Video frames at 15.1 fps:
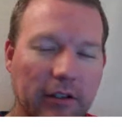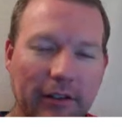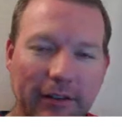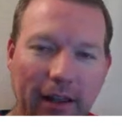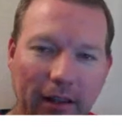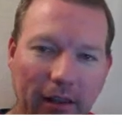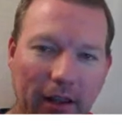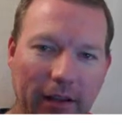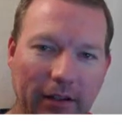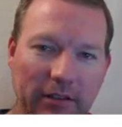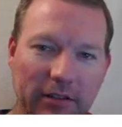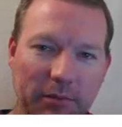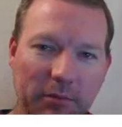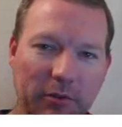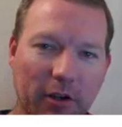to click that like
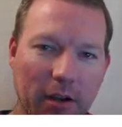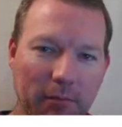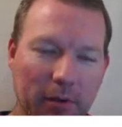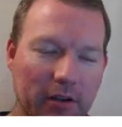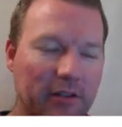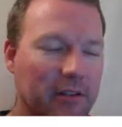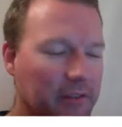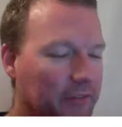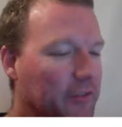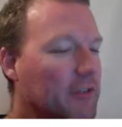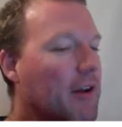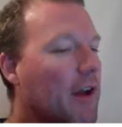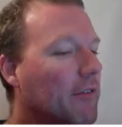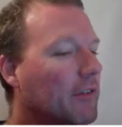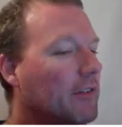and subscribe button if
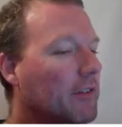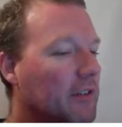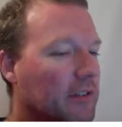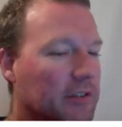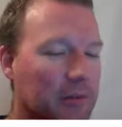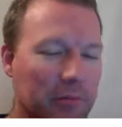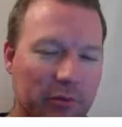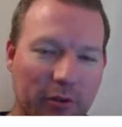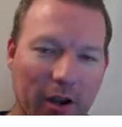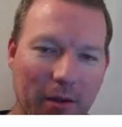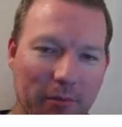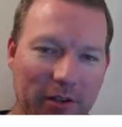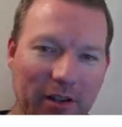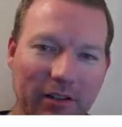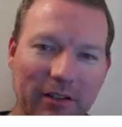you haven't
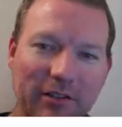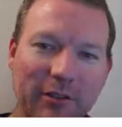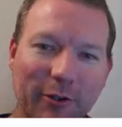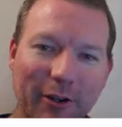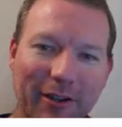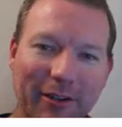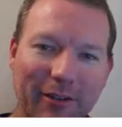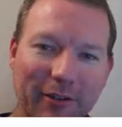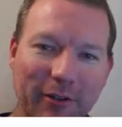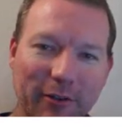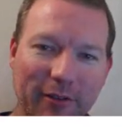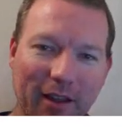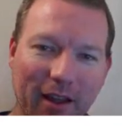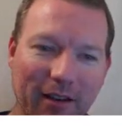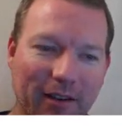subscribed yet. Let's go ahead and
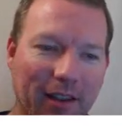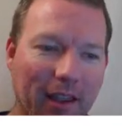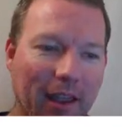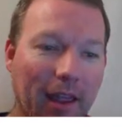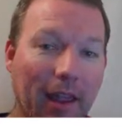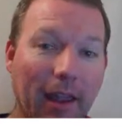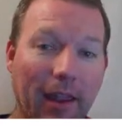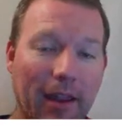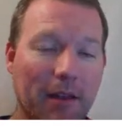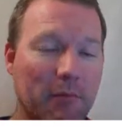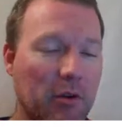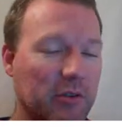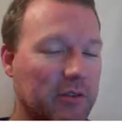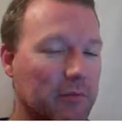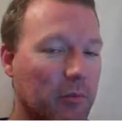do that,
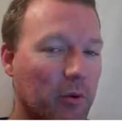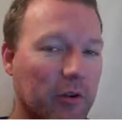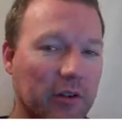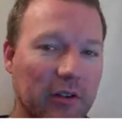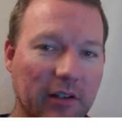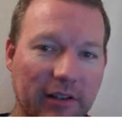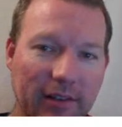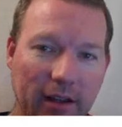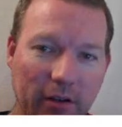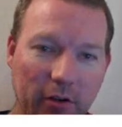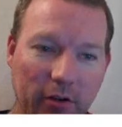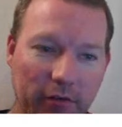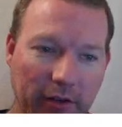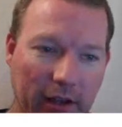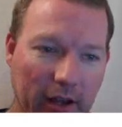and most important, click that
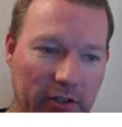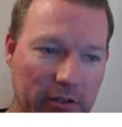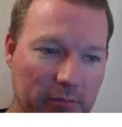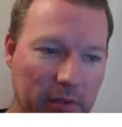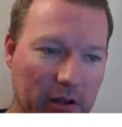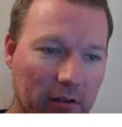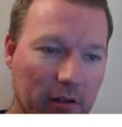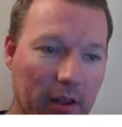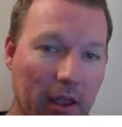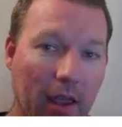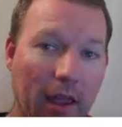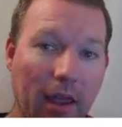notification bell.